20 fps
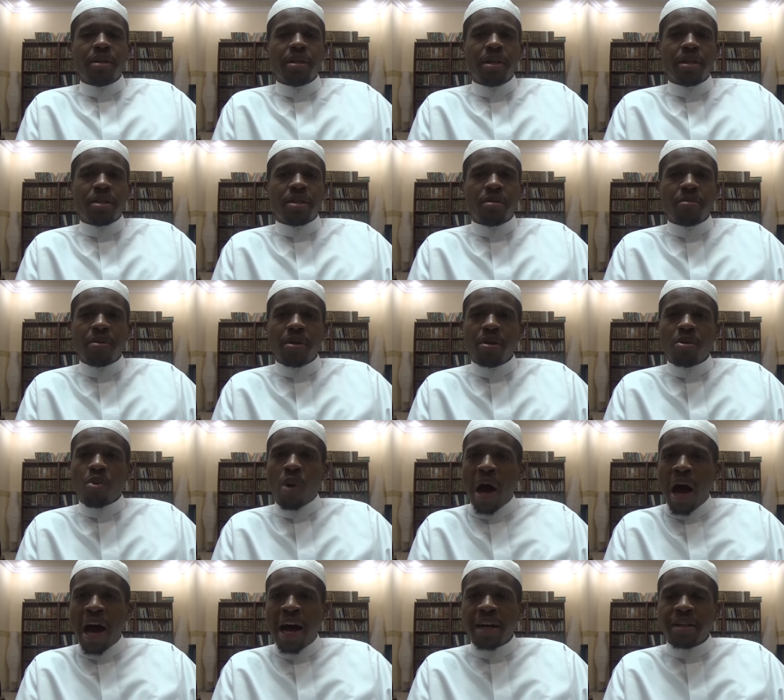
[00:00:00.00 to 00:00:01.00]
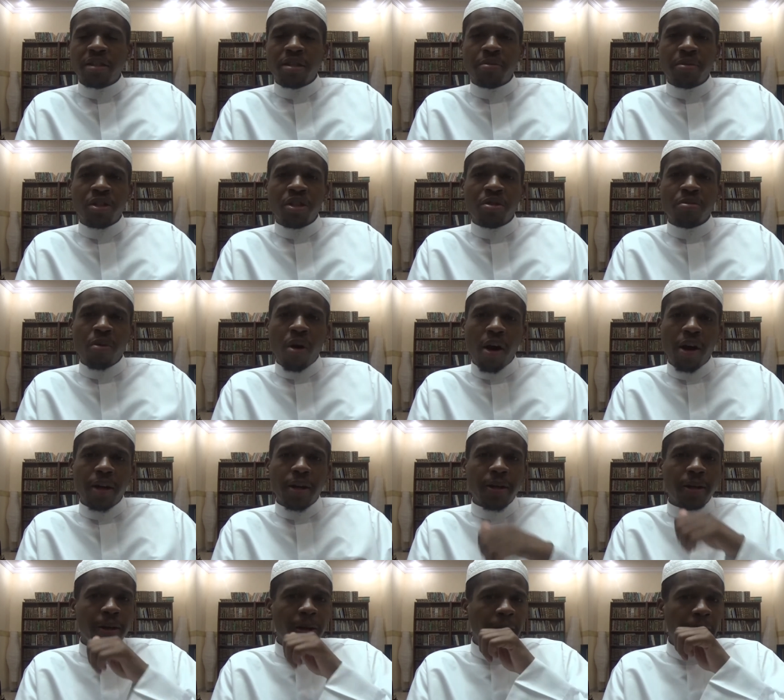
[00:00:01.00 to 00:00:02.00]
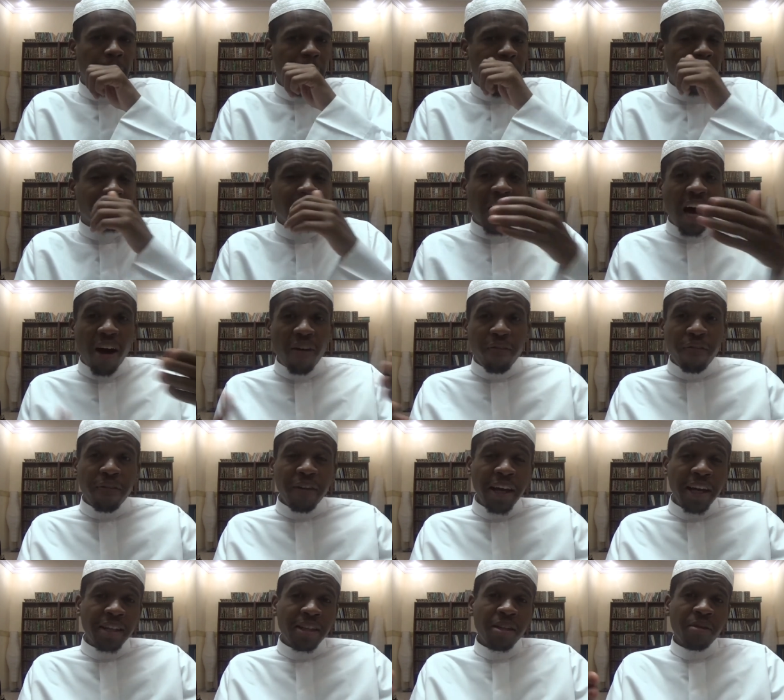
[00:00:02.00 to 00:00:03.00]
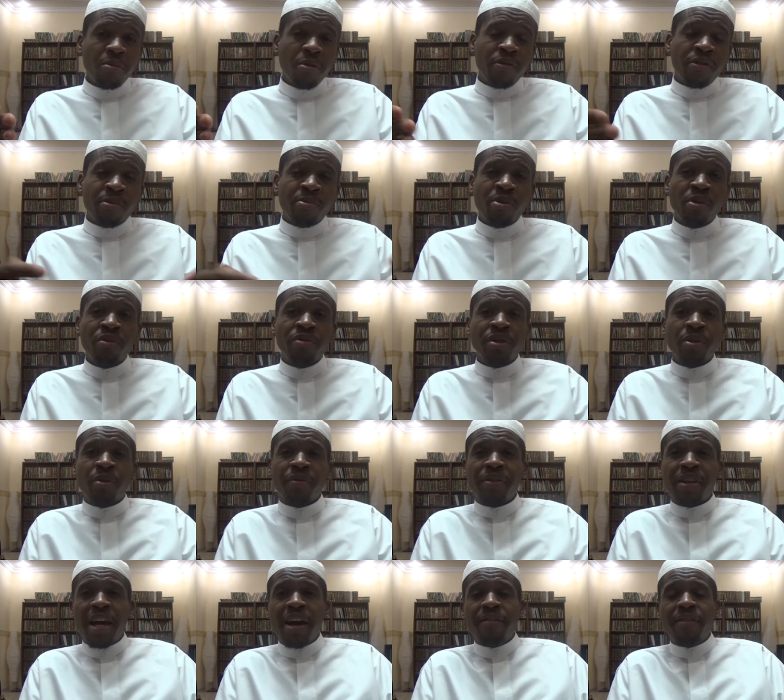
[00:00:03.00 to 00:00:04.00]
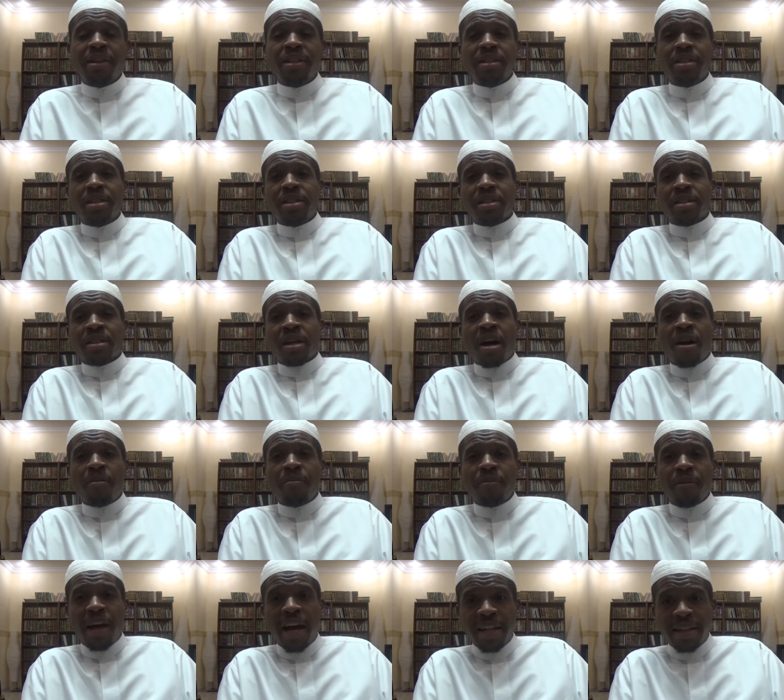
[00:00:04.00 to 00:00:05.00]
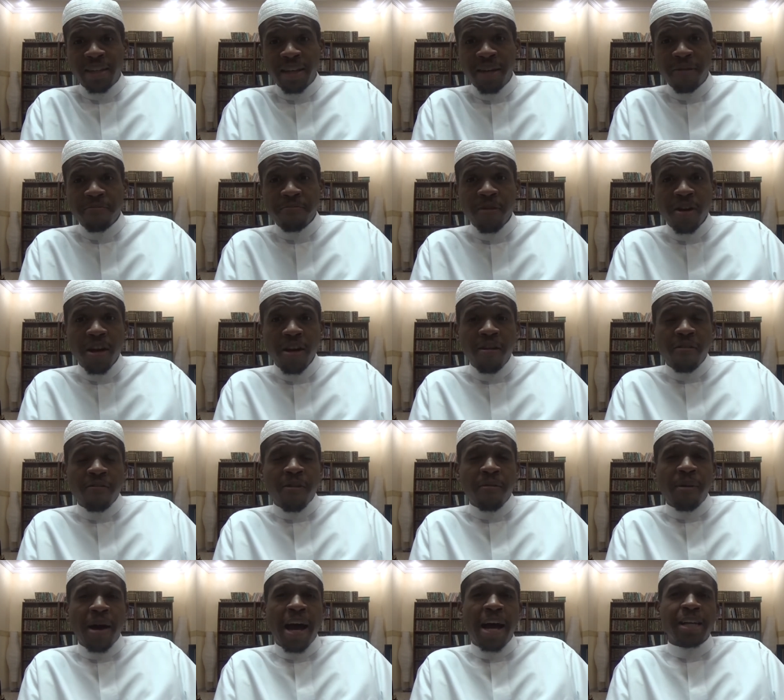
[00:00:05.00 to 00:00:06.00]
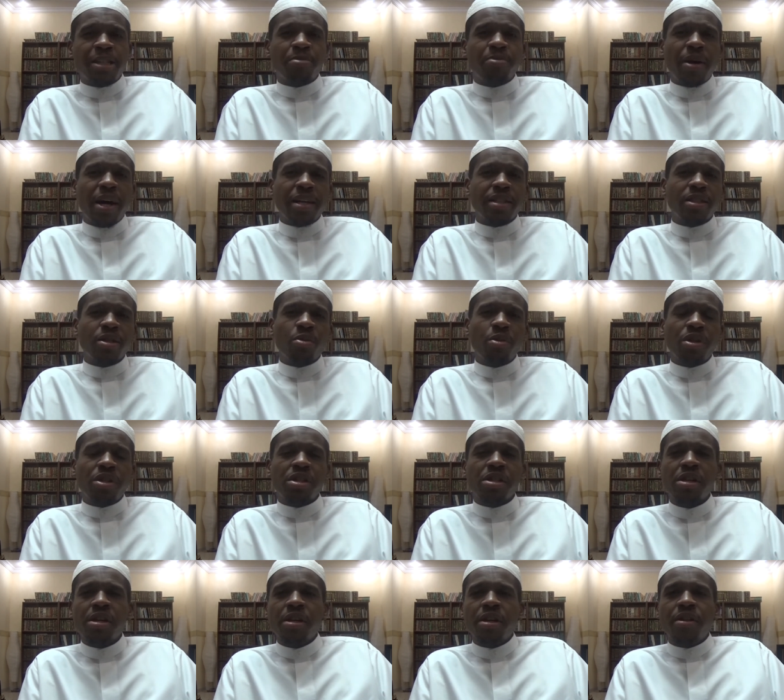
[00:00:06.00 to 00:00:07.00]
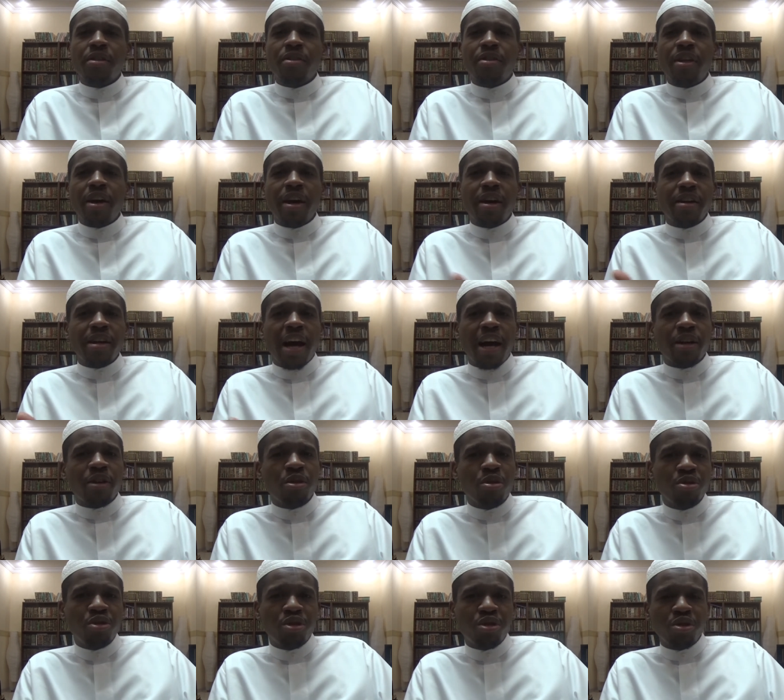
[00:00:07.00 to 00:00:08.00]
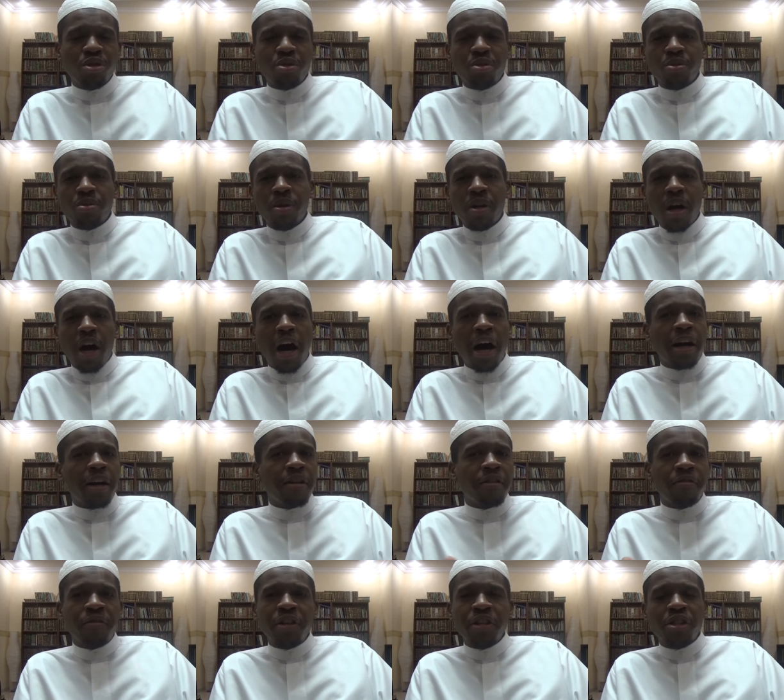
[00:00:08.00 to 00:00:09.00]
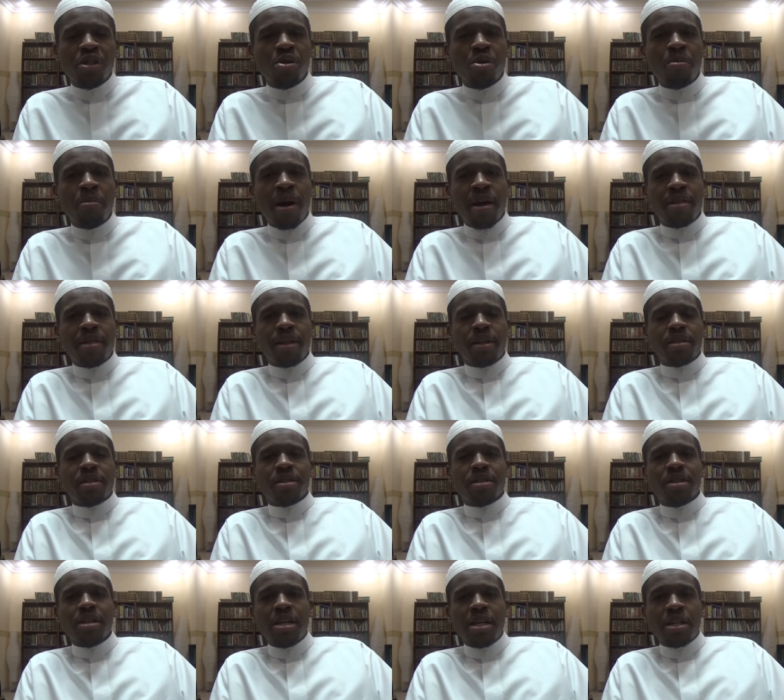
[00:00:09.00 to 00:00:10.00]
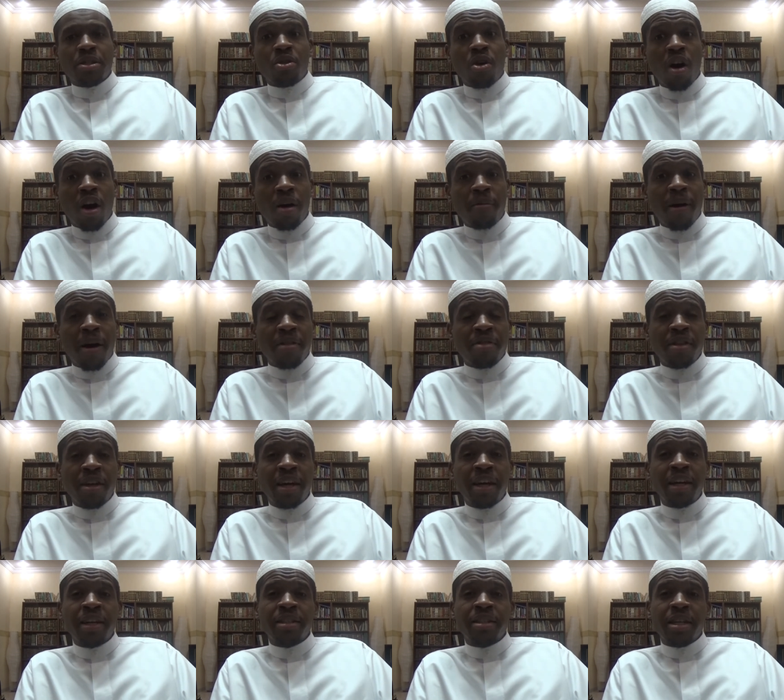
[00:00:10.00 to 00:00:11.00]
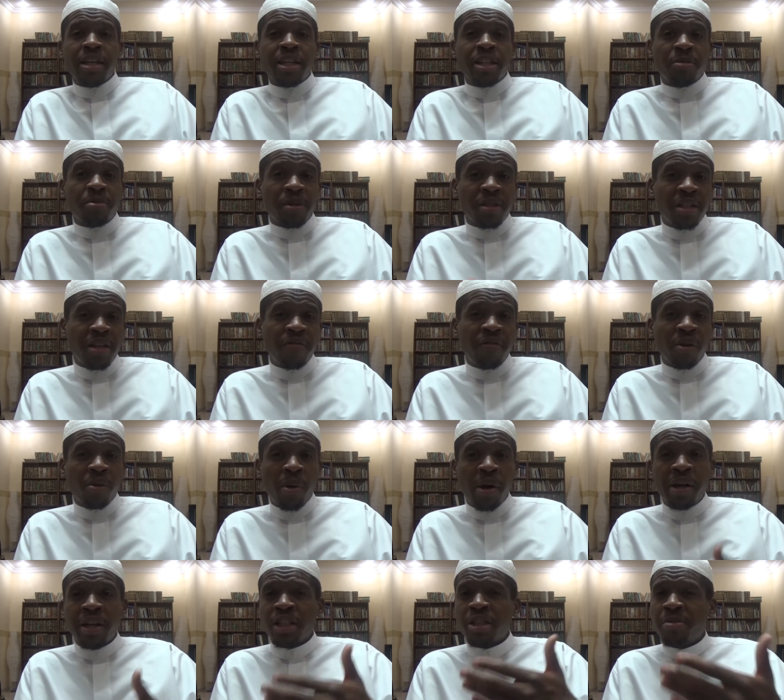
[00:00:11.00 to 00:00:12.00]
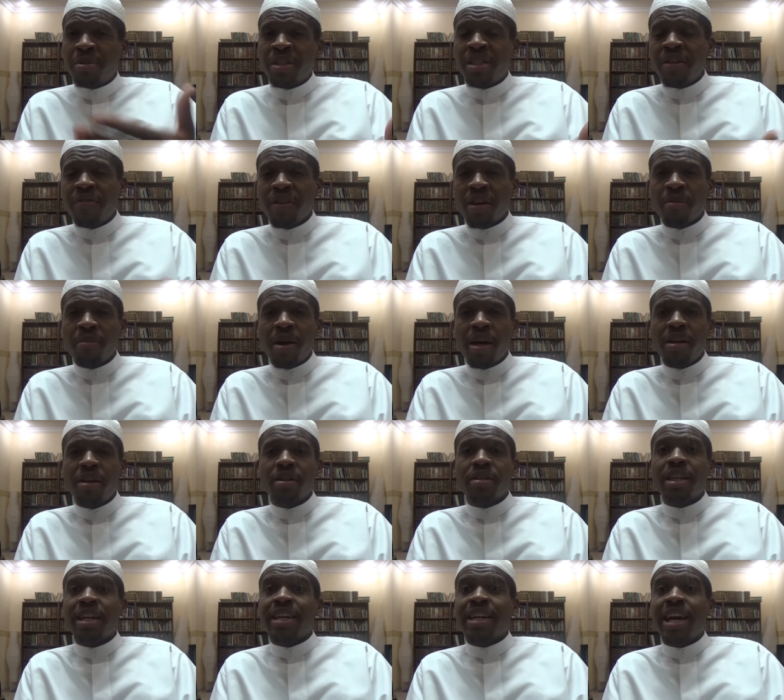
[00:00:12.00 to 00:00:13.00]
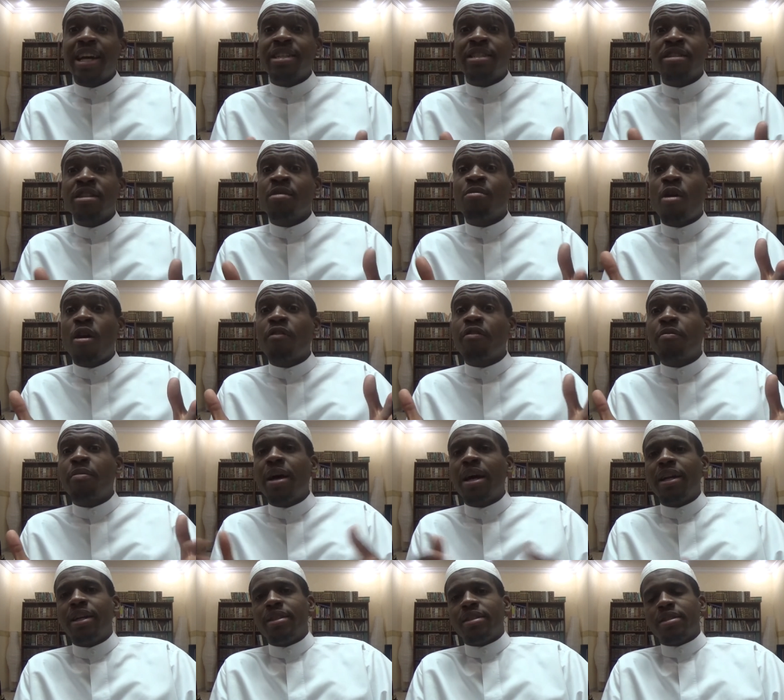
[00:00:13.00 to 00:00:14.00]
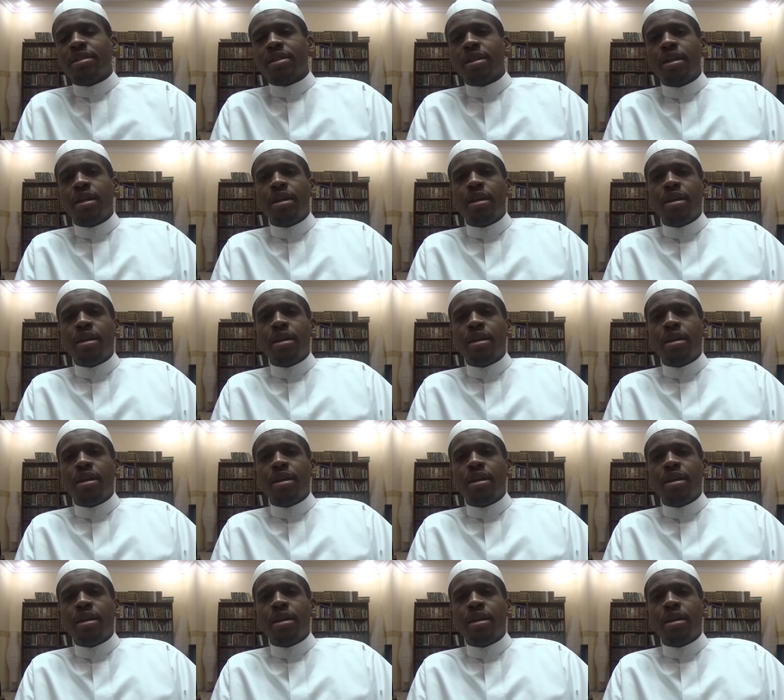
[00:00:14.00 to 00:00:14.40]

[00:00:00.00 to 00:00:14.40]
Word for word: It's to be wise, to be smart, and to outflank them with the proofs and with the evidences. Come at them from aspects in which they're not used to, unconventional methods. Talk about things in a specific way, in a specific manner that catches them off balance.